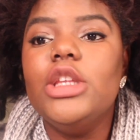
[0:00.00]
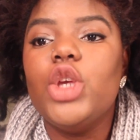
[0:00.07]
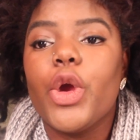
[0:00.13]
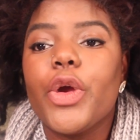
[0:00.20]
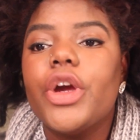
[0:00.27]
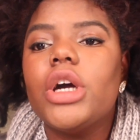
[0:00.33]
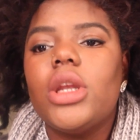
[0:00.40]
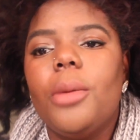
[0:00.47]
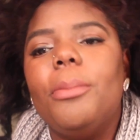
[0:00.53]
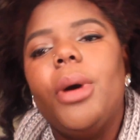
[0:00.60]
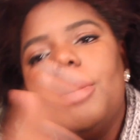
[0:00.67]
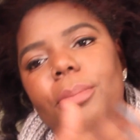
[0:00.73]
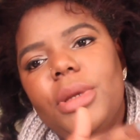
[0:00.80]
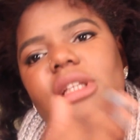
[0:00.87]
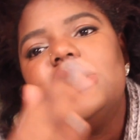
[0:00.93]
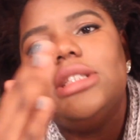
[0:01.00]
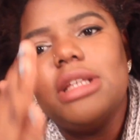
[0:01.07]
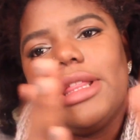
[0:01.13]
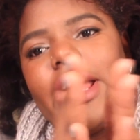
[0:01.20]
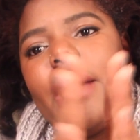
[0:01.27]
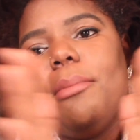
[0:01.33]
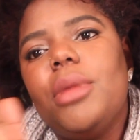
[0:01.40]
You're gonna bump
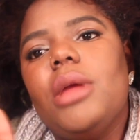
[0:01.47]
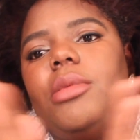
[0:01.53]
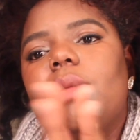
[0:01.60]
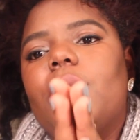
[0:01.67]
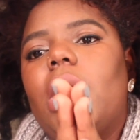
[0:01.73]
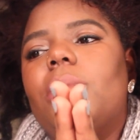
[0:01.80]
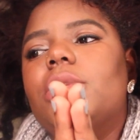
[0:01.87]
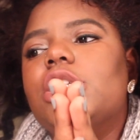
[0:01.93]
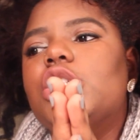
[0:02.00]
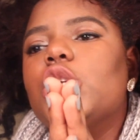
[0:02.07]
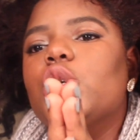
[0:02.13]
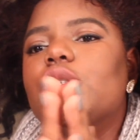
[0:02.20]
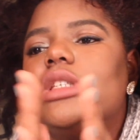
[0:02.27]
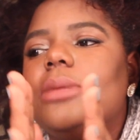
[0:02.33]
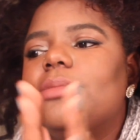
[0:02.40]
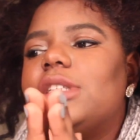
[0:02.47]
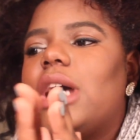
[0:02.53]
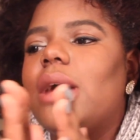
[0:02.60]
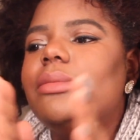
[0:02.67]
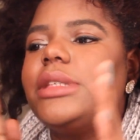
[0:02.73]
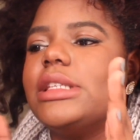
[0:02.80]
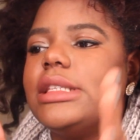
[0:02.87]
into that baby mama. So
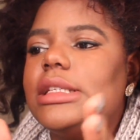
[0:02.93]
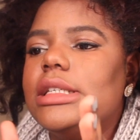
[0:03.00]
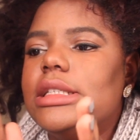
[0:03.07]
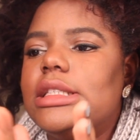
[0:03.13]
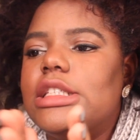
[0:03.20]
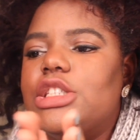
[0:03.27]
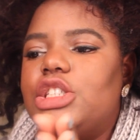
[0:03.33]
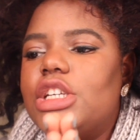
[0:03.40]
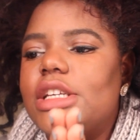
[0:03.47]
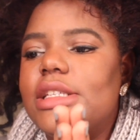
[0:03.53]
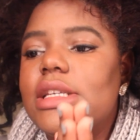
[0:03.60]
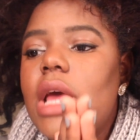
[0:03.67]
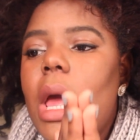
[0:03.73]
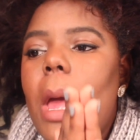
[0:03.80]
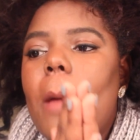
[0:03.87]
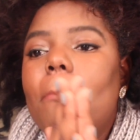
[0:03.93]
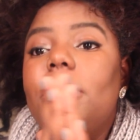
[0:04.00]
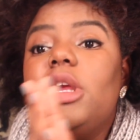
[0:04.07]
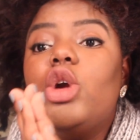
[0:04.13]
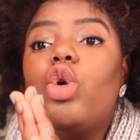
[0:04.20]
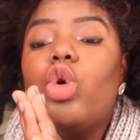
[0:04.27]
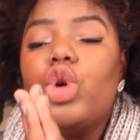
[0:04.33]
sometimes it's good to just
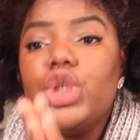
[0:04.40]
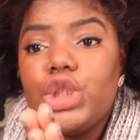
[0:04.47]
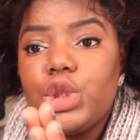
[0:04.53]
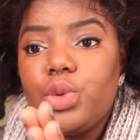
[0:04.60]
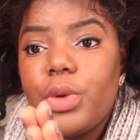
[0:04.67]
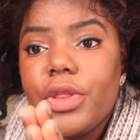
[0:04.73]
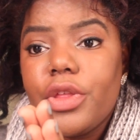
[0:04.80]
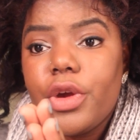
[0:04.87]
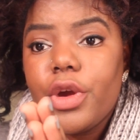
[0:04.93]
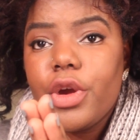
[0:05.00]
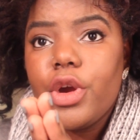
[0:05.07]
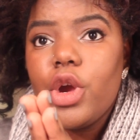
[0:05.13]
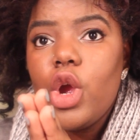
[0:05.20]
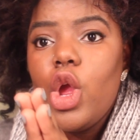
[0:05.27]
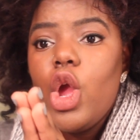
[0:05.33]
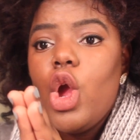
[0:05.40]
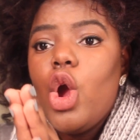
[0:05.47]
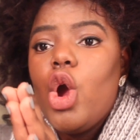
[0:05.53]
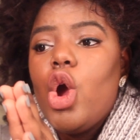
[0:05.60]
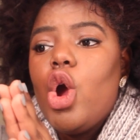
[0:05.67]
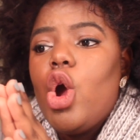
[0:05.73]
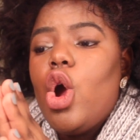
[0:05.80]
be cordial with her,
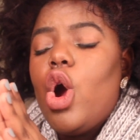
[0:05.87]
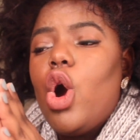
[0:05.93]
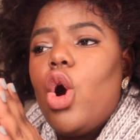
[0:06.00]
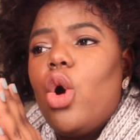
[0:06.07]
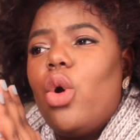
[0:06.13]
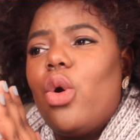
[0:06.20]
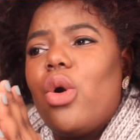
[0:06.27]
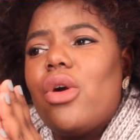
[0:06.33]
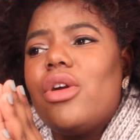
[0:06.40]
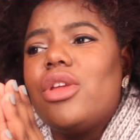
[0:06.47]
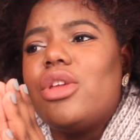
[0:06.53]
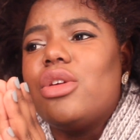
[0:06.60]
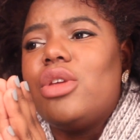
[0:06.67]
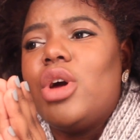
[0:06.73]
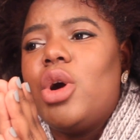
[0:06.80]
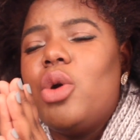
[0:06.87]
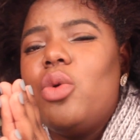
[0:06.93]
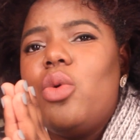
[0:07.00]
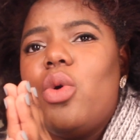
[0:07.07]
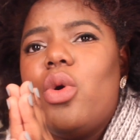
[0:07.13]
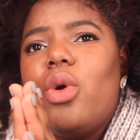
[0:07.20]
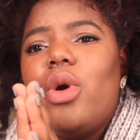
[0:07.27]
you
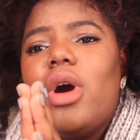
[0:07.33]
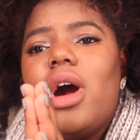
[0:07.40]
know.